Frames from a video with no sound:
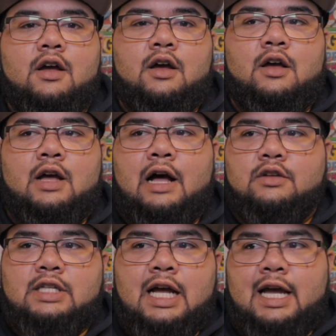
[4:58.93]

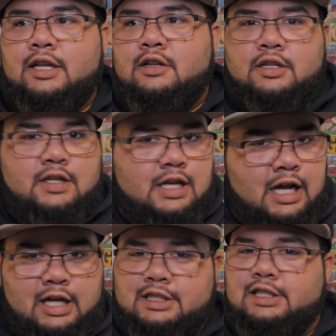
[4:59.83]
Outside, it's a
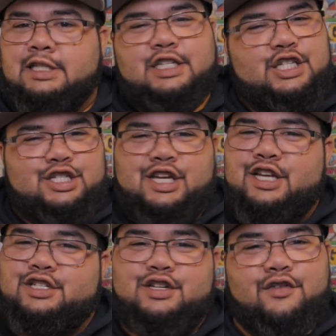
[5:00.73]
constant
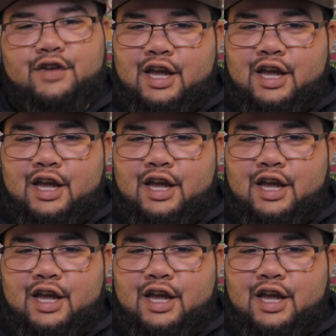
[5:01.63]
exchange of